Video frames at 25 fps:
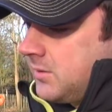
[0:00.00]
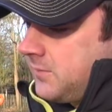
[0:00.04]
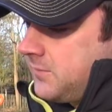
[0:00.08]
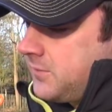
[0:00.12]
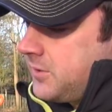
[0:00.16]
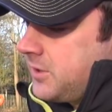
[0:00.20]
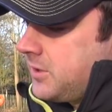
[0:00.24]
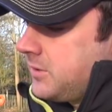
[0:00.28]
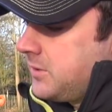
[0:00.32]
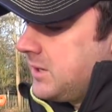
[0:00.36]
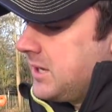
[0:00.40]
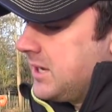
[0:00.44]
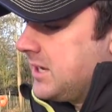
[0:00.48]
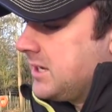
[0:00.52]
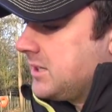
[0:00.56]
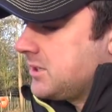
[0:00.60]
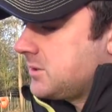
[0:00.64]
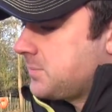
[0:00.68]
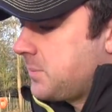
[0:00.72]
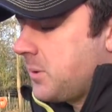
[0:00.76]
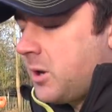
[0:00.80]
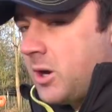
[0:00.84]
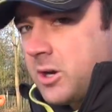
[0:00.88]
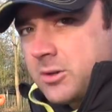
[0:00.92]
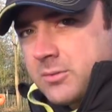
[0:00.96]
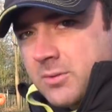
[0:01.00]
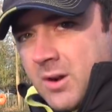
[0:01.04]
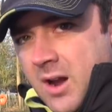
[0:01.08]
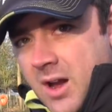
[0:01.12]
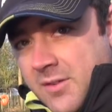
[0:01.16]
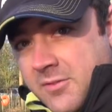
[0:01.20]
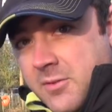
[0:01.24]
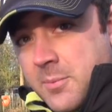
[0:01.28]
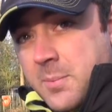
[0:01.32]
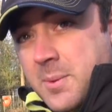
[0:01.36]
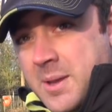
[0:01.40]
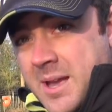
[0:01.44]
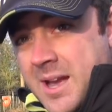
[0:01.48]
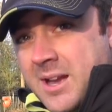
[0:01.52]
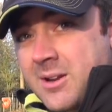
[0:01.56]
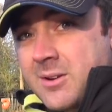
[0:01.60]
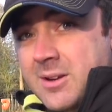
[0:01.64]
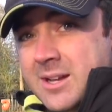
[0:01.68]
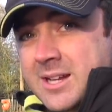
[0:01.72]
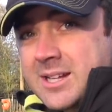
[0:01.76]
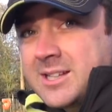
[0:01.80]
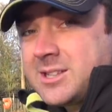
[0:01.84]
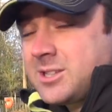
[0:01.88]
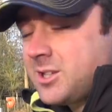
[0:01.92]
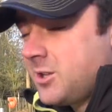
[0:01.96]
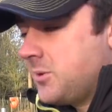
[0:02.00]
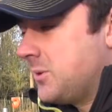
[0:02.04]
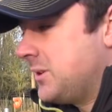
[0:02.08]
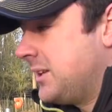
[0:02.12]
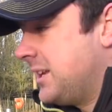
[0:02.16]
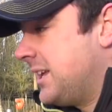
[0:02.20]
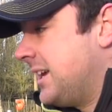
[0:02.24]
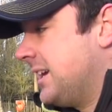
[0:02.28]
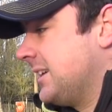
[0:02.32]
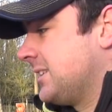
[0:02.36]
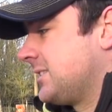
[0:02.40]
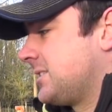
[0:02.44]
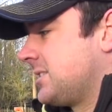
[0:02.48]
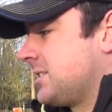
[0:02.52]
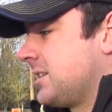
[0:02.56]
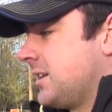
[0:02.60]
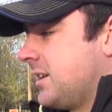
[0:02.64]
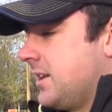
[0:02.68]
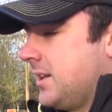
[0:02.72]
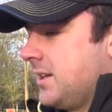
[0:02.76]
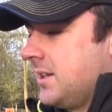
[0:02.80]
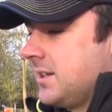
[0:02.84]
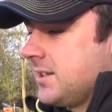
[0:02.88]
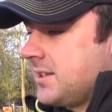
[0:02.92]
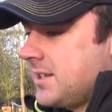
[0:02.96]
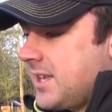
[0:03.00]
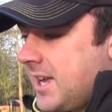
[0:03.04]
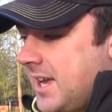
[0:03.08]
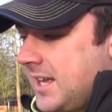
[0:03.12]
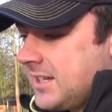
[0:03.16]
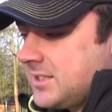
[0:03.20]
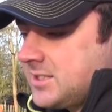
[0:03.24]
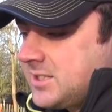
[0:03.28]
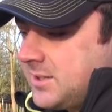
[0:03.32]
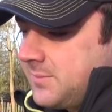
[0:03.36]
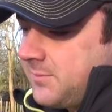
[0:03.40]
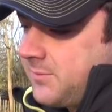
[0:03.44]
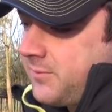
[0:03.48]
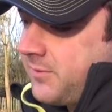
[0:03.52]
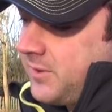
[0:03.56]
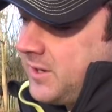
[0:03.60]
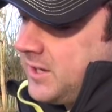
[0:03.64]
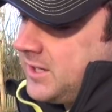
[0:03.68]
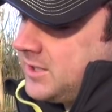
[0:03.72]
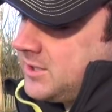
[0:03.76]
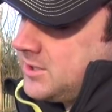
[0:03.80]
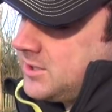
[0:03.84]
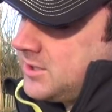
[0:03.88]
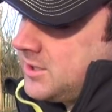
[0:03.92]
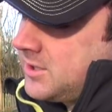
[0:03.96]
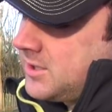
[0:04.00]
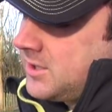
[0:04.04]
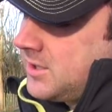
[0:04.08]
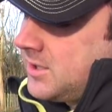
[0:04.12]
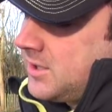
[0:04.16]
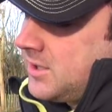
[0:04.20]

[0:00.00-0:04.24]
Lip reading: few years, but I'd rather be out here doing this, catching fish,